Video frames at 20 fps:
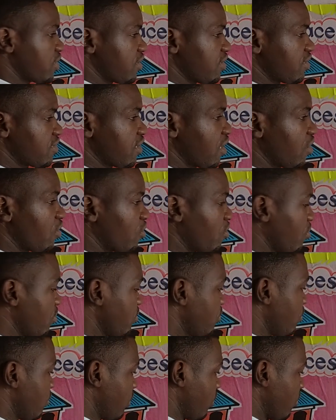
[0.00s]
his uncle
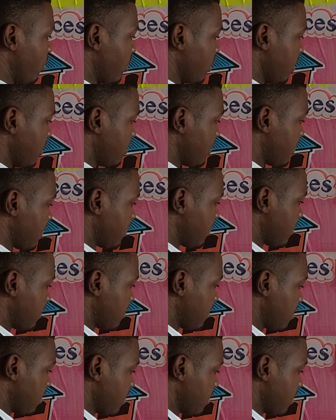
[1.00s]
during holidays.